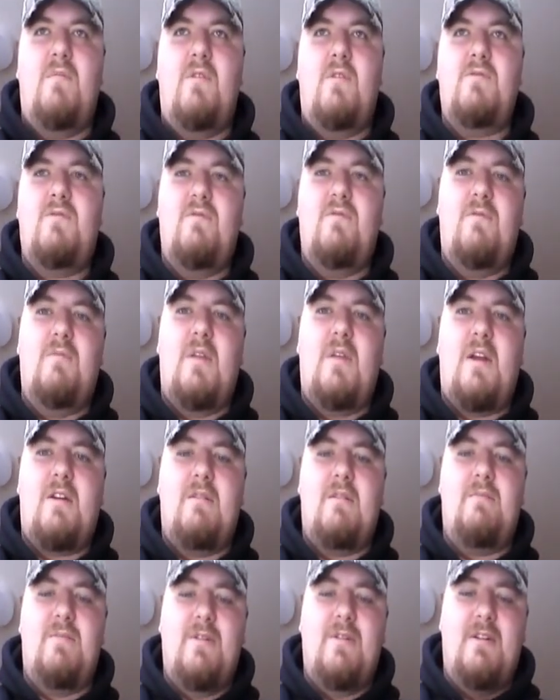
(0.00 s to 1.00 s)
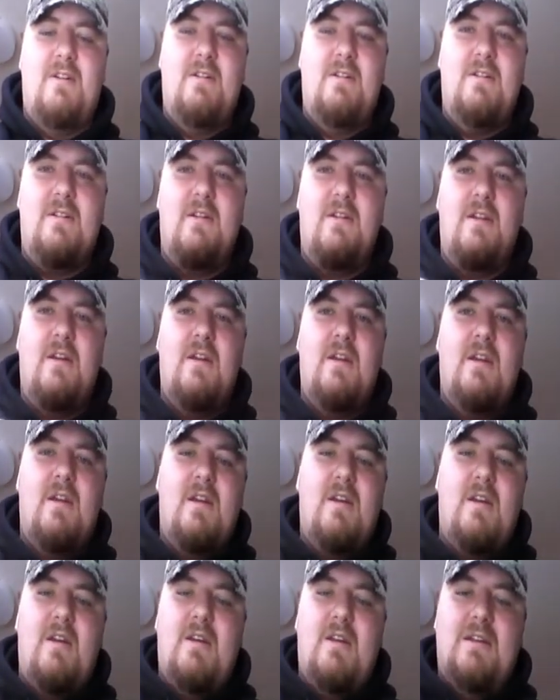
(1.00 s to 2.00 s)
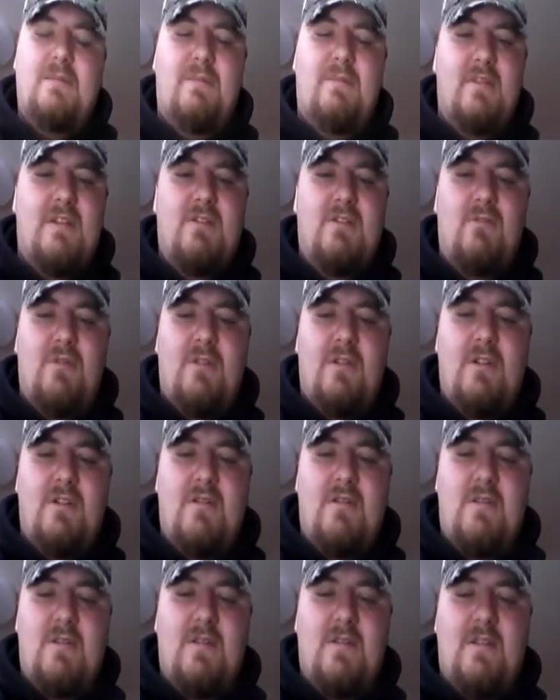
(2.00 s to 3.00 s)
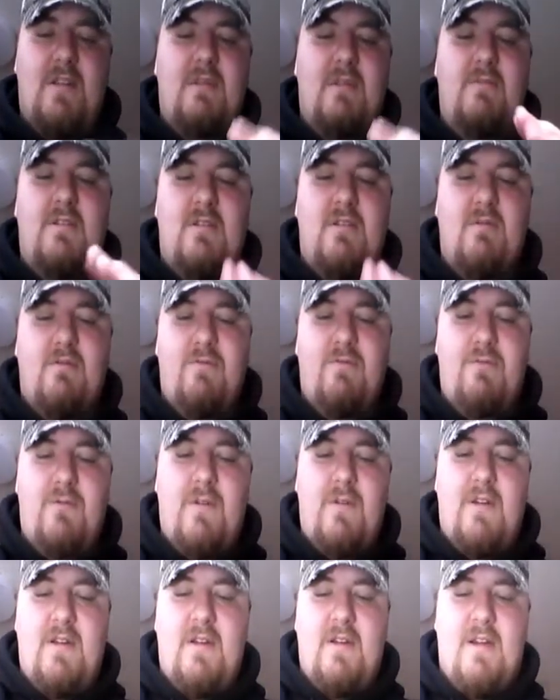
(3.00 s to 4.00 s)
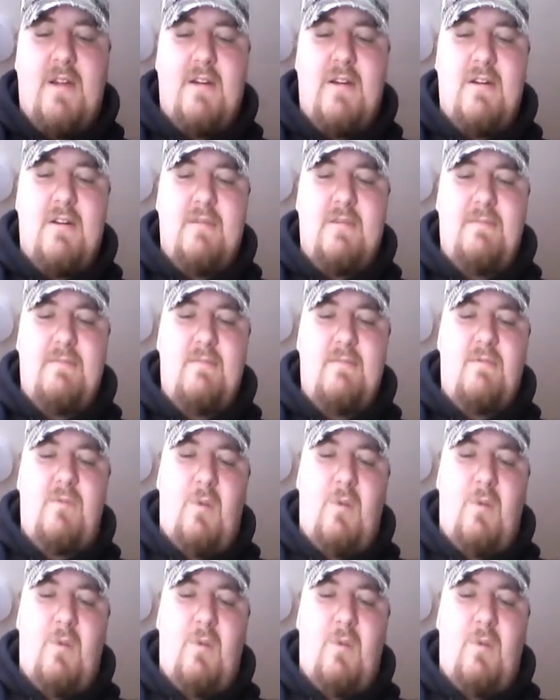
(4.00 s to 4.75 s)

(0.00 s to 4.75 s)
most of them lock up pretty good, but this one just seems to really lock up